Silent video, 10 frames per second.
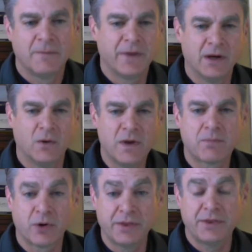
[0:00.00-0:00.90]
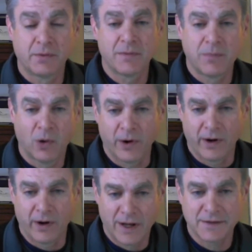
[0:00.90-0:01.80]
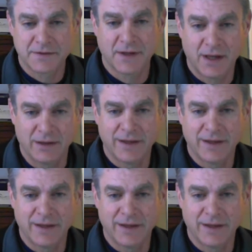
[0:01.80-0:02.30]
We print the report on site.